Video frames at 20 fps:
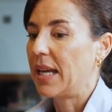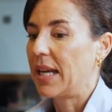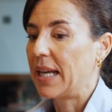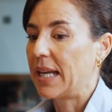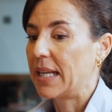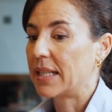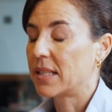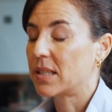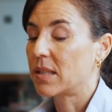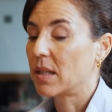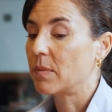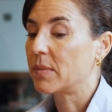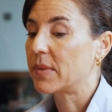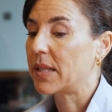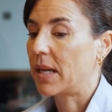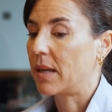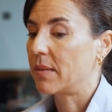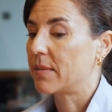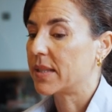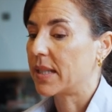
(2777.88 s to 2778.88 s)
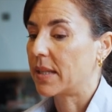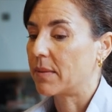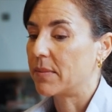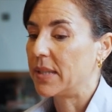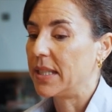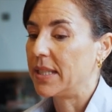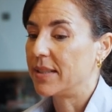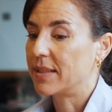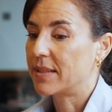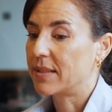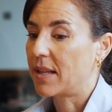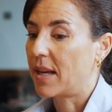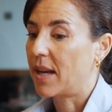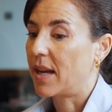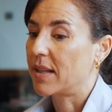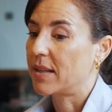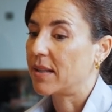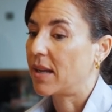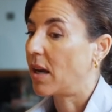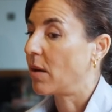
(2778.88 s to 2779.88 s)
And sometimes that means
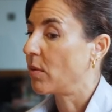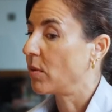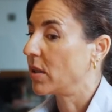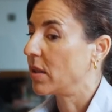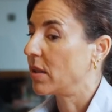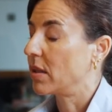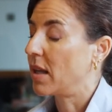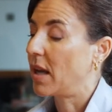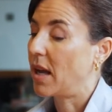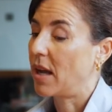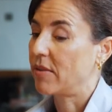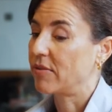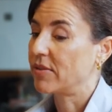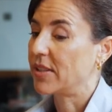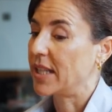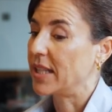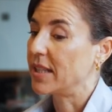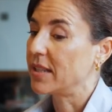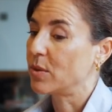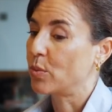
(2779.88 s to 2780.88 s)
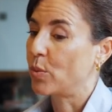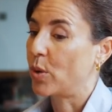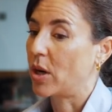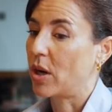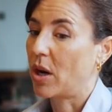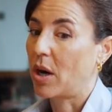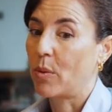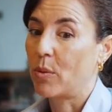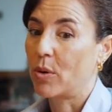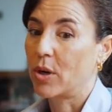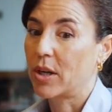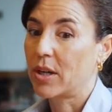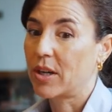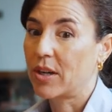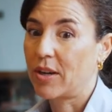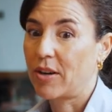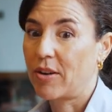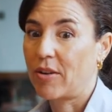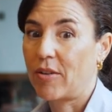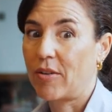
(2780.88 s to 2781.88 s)
that I will have days where I
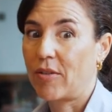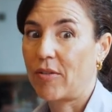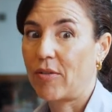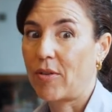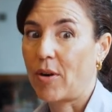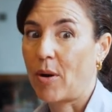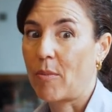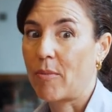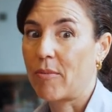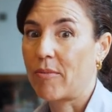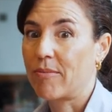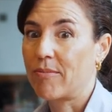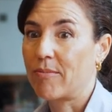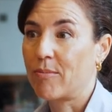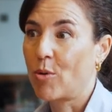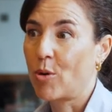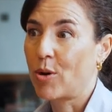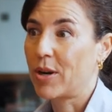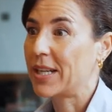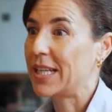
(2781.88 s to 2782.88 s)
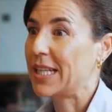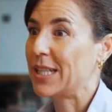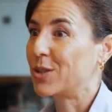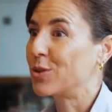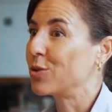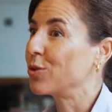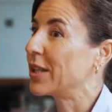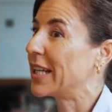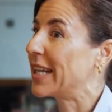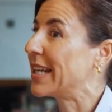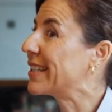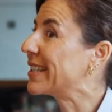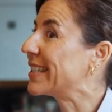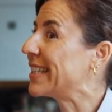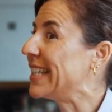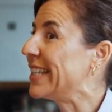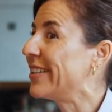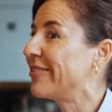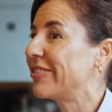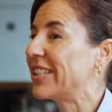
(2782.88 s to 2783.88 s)
work from morning to late
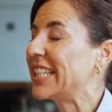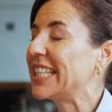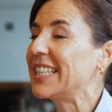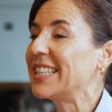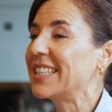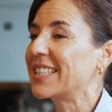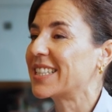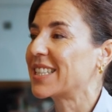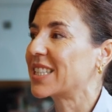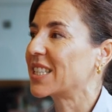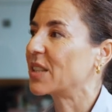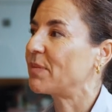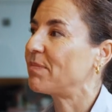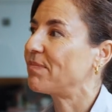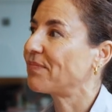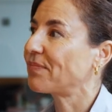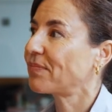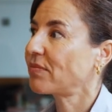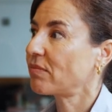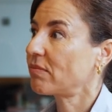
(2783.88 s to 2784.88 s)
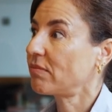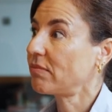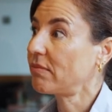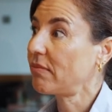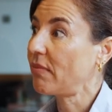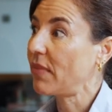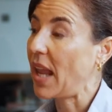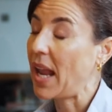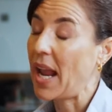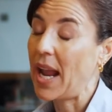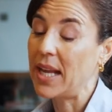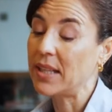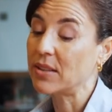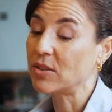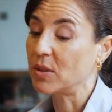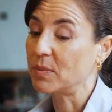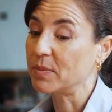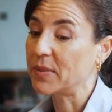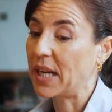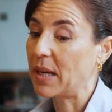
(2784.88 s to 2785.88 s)
evenings. And
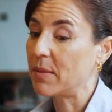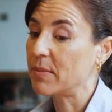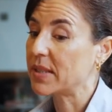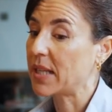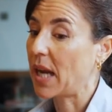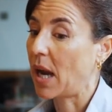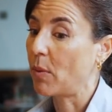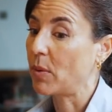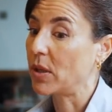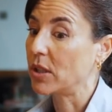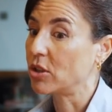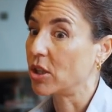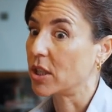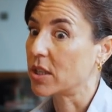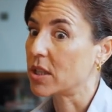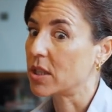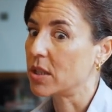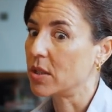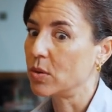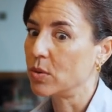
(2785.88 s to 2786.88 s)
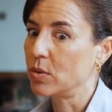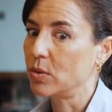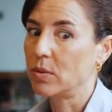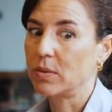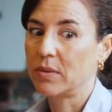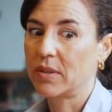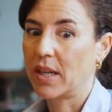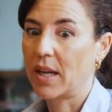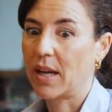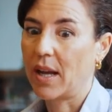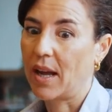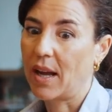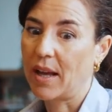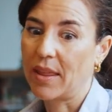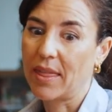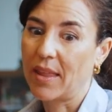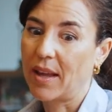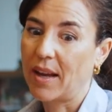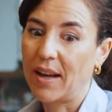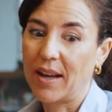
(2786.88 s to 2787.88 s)
sometimes I will just do
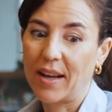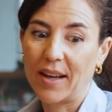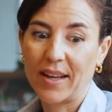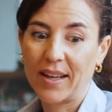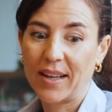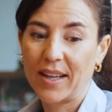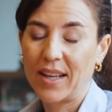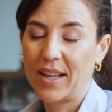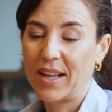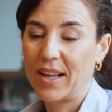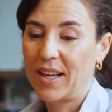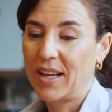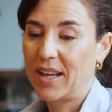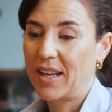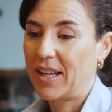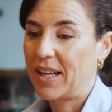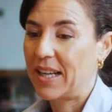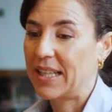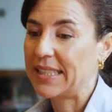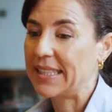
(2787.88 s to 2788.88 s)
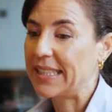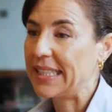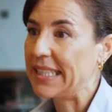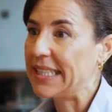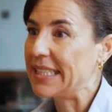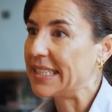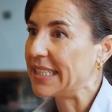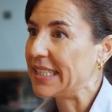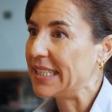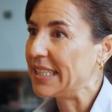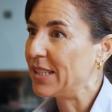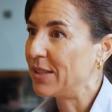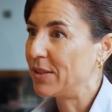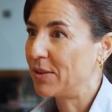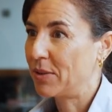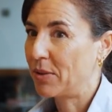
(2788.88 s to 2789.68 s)
an easy